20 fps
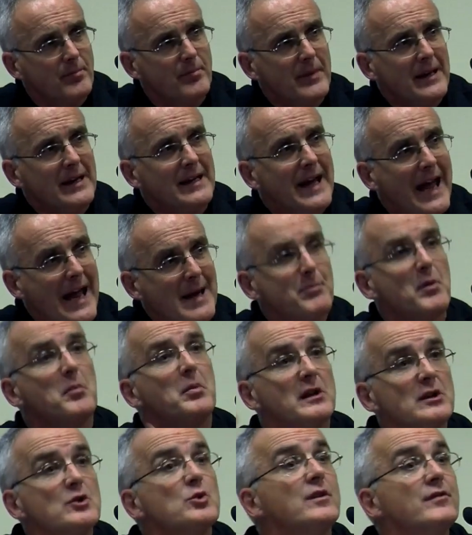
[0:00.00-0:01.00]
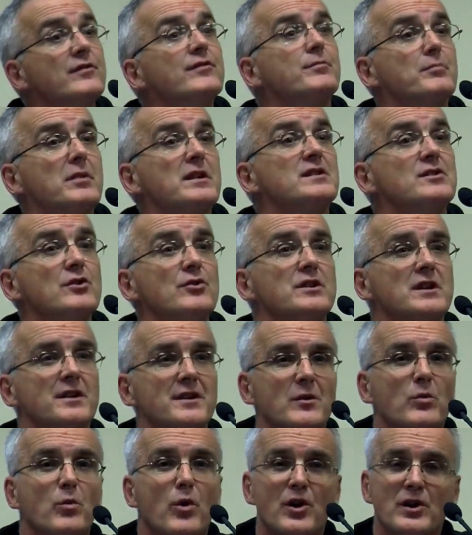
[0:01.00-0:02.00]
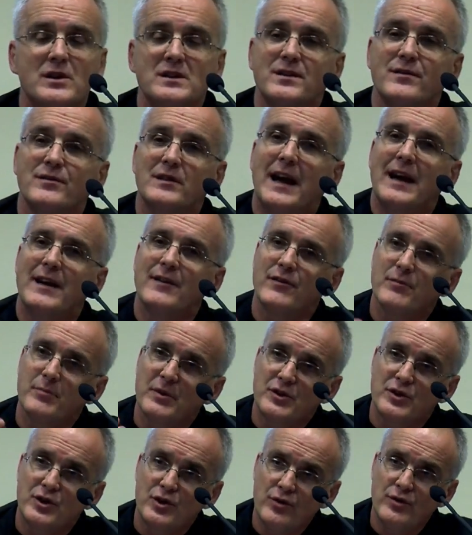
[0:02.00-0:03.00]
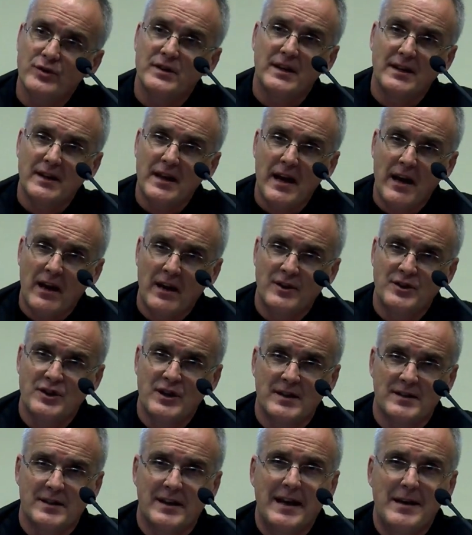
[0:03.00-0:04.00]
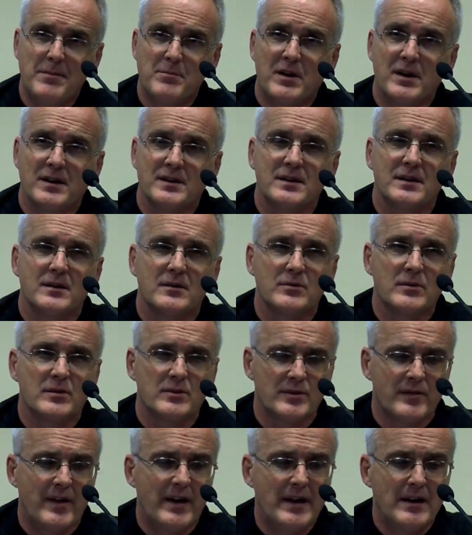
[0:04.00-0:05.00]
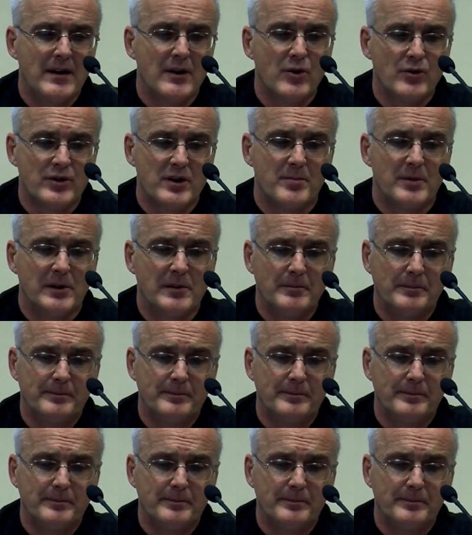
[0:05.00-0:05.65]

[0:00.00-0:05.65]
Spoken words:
been capable to have pursued other walks of life, but choosing theology as a lay person, it was very notable.